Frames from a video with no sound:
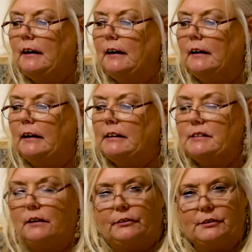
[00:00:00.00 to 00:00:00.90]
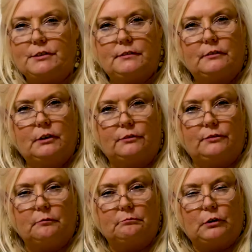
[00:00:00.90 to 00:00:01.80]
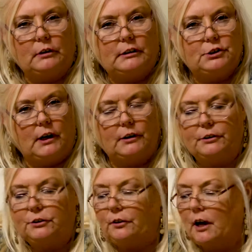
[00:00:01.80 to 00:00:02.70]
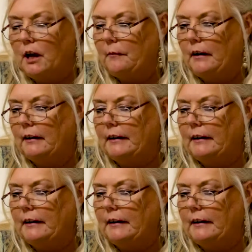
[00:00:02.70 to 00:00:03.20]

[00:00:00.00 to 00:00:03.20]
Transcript: and suffers, from early childhood trauma,